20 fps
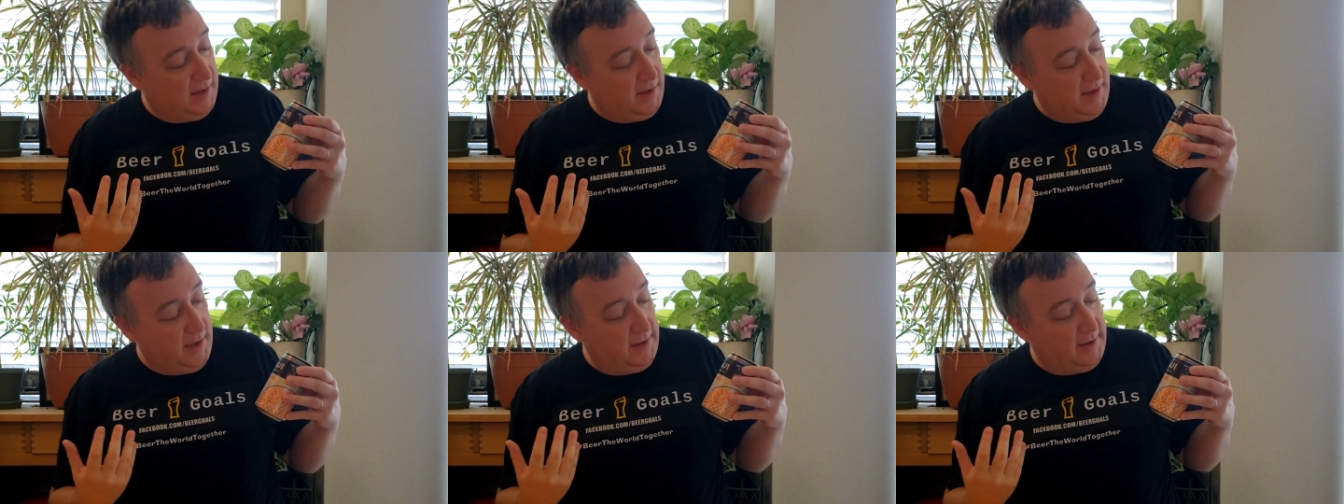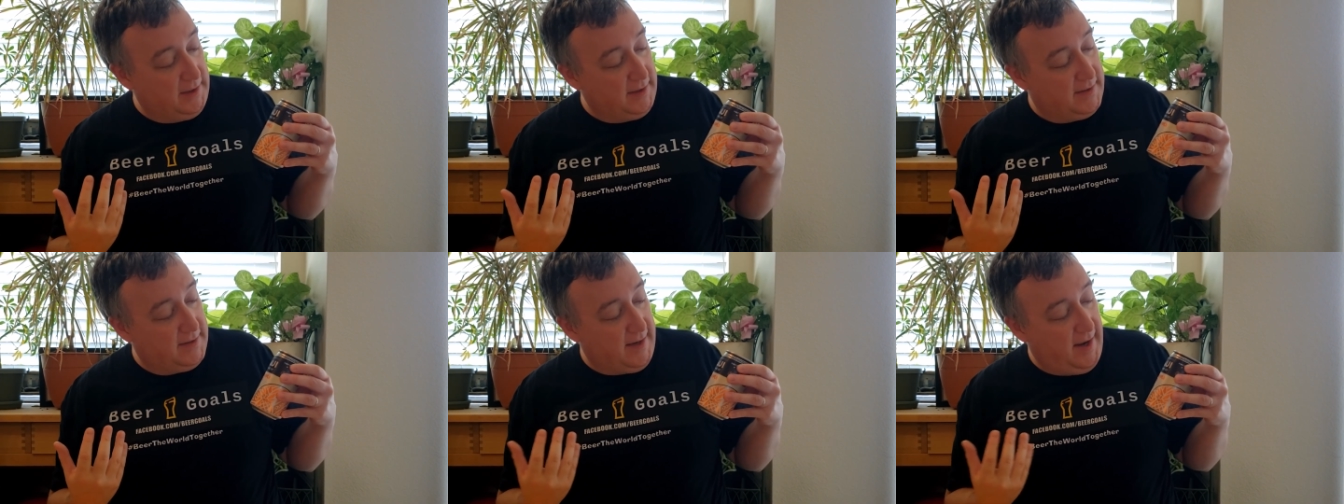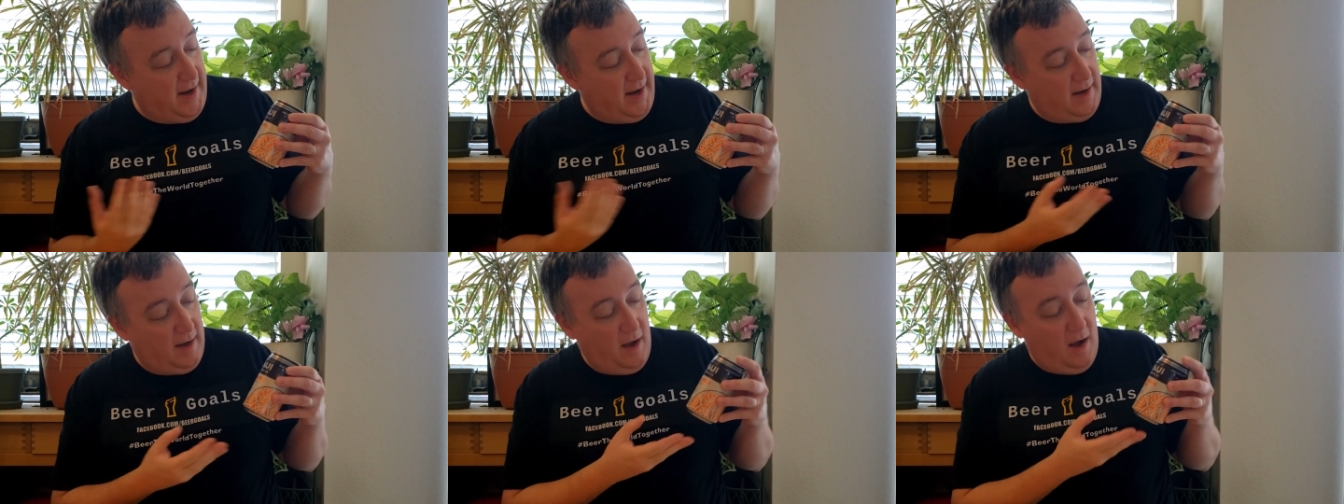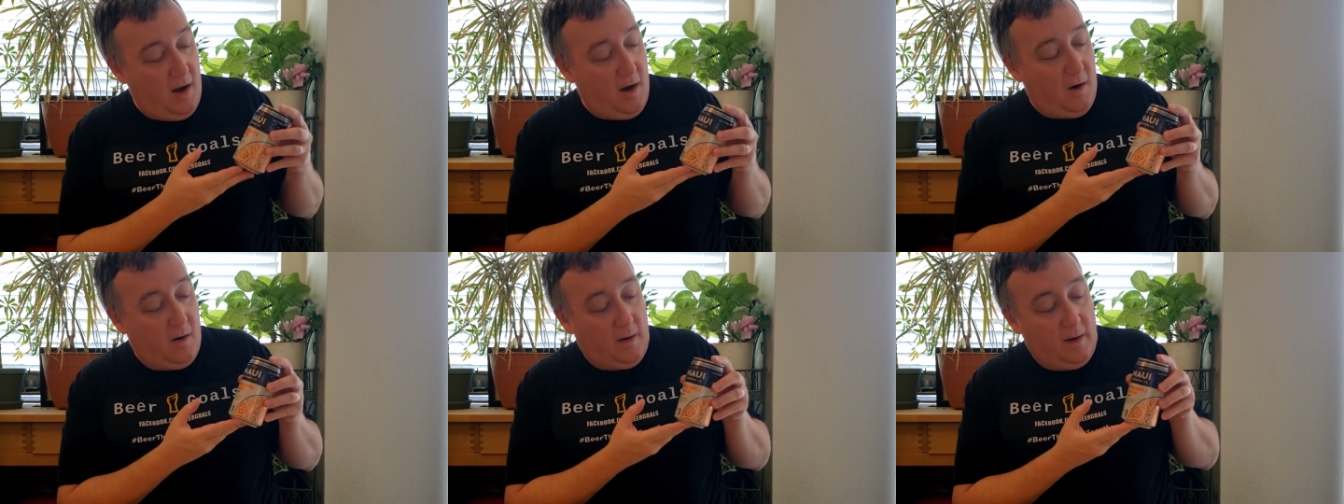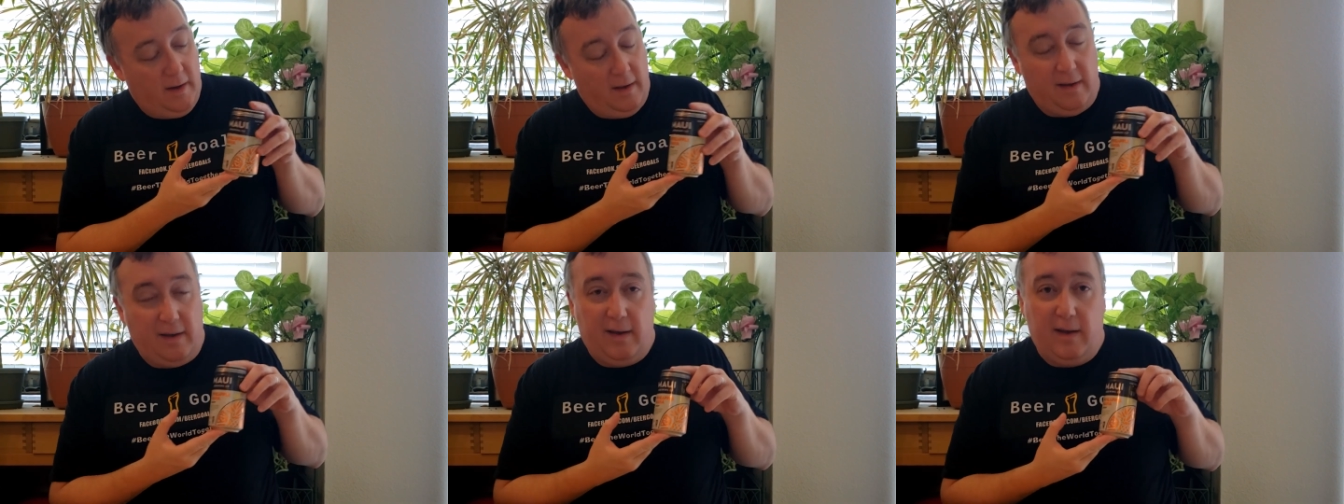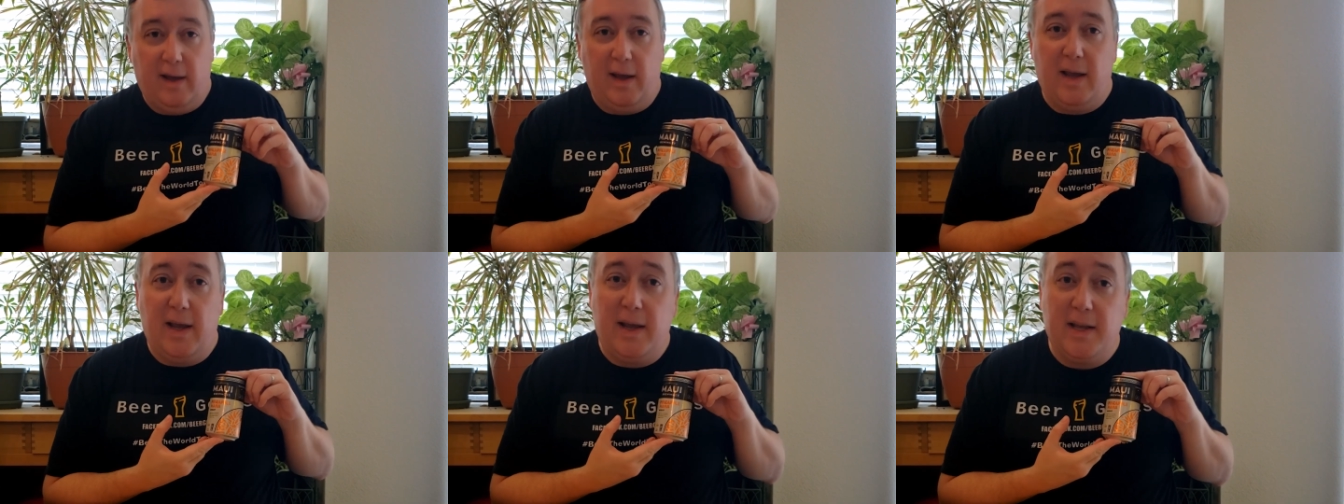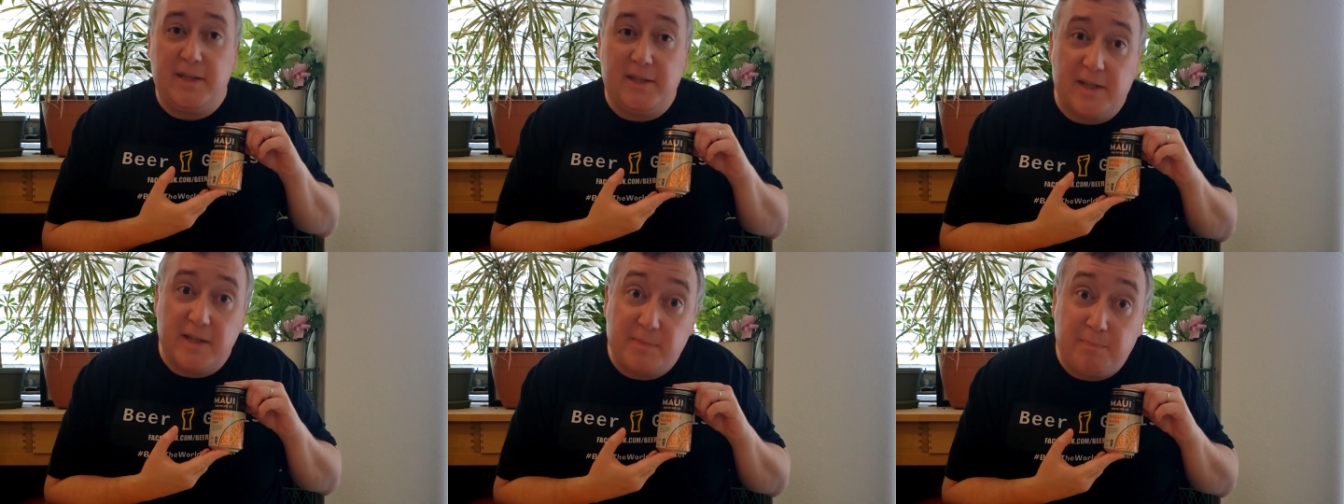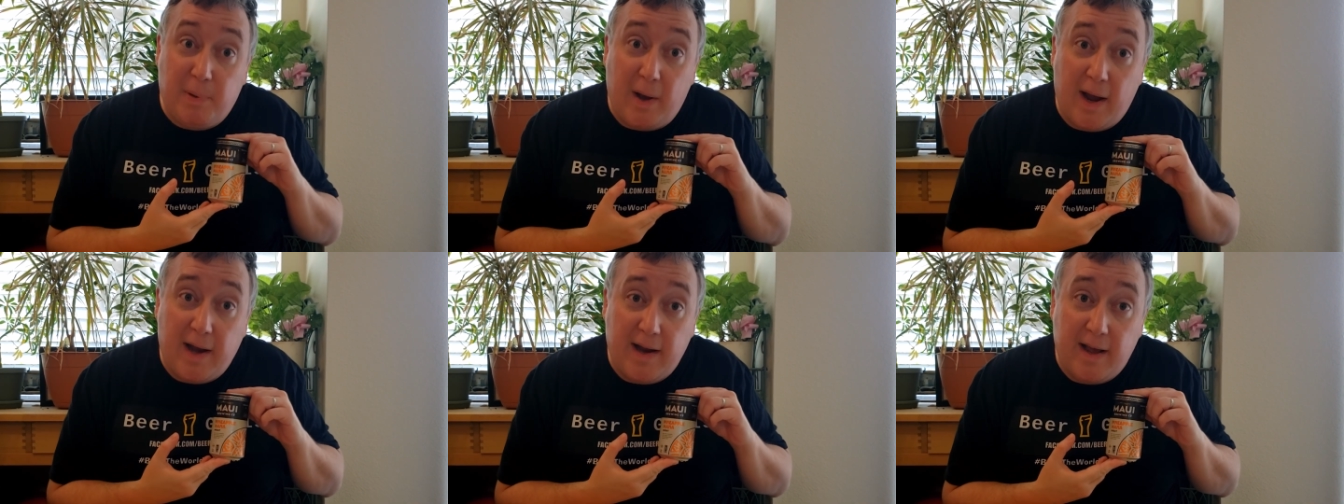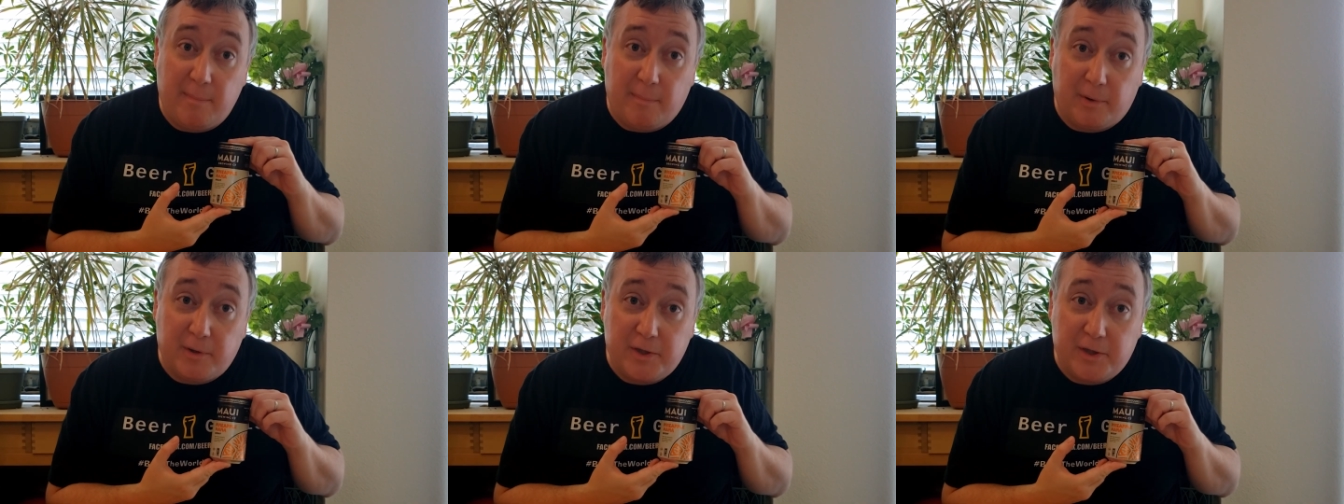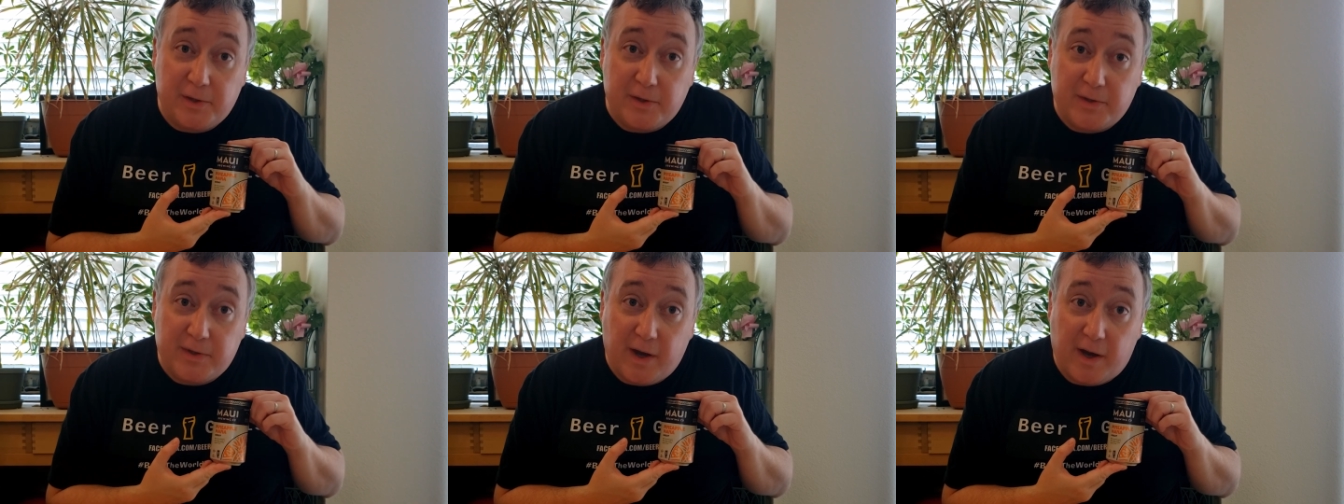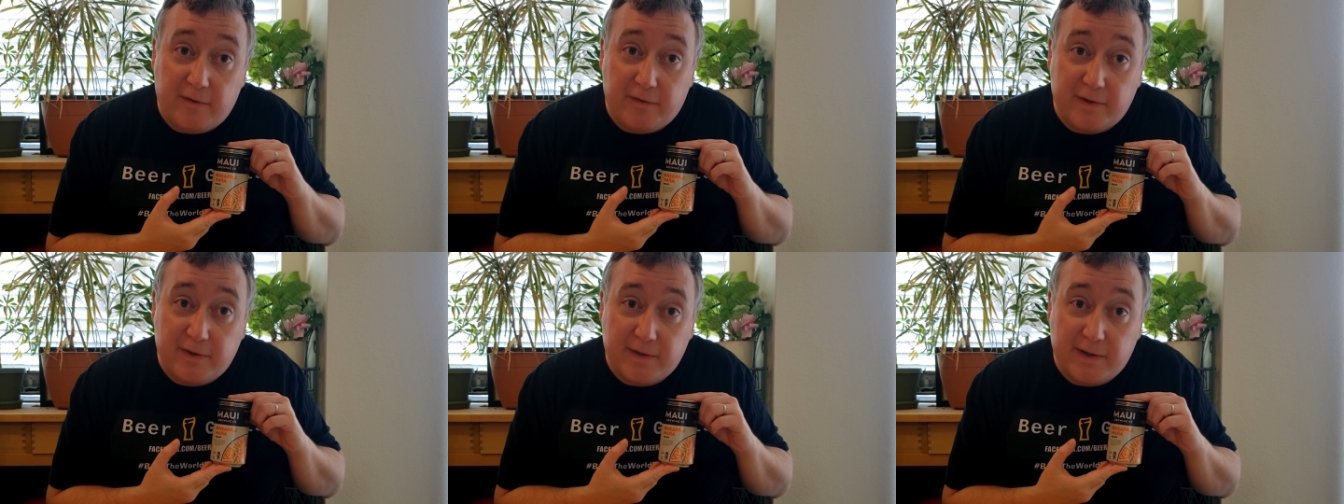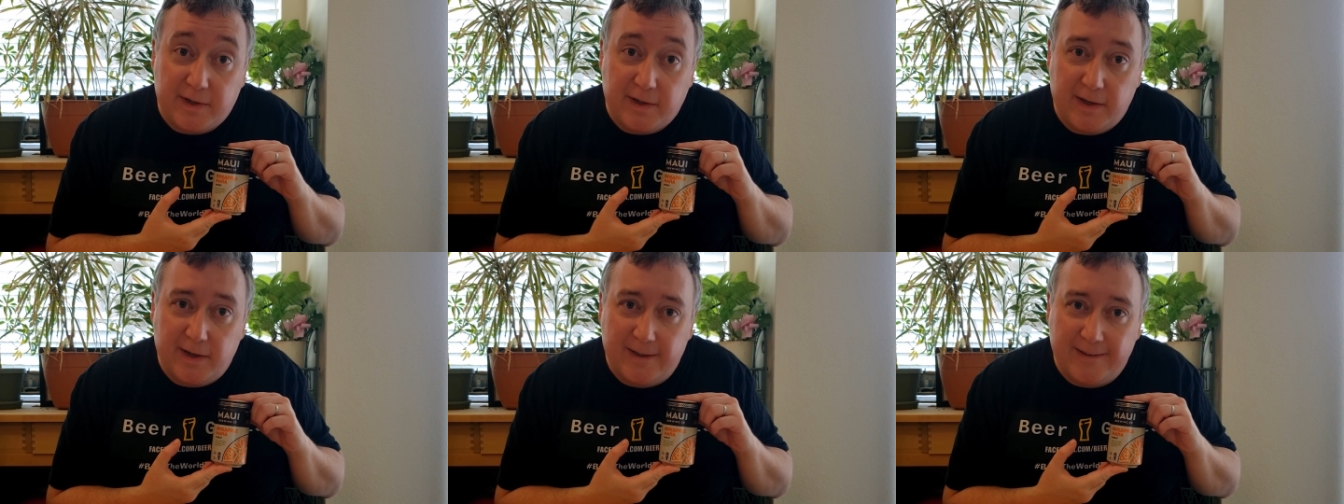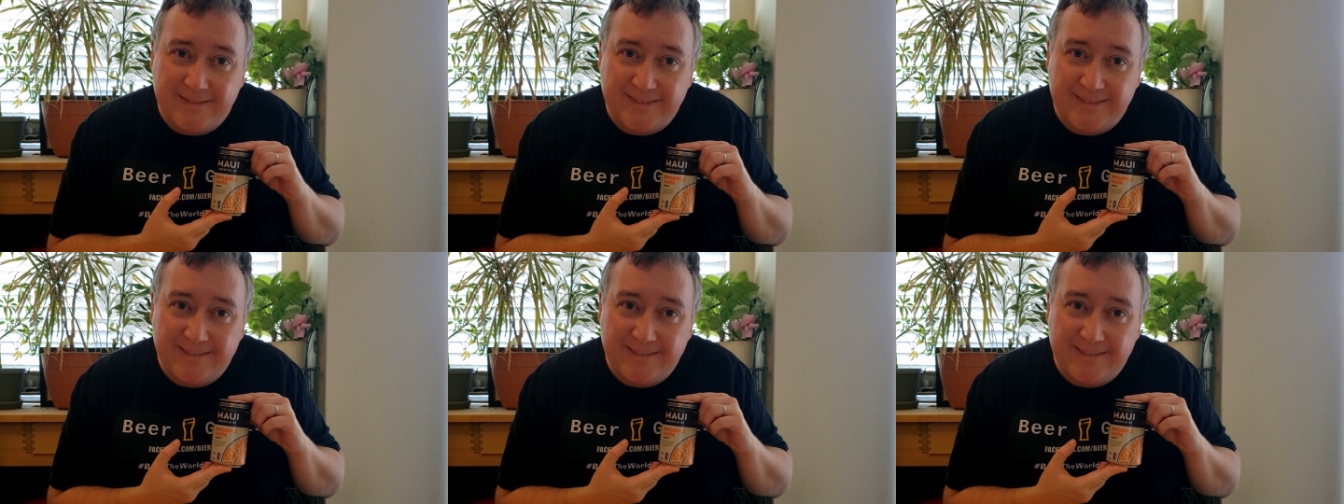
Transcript: You can say, oh, it's just pineapple juice, officer.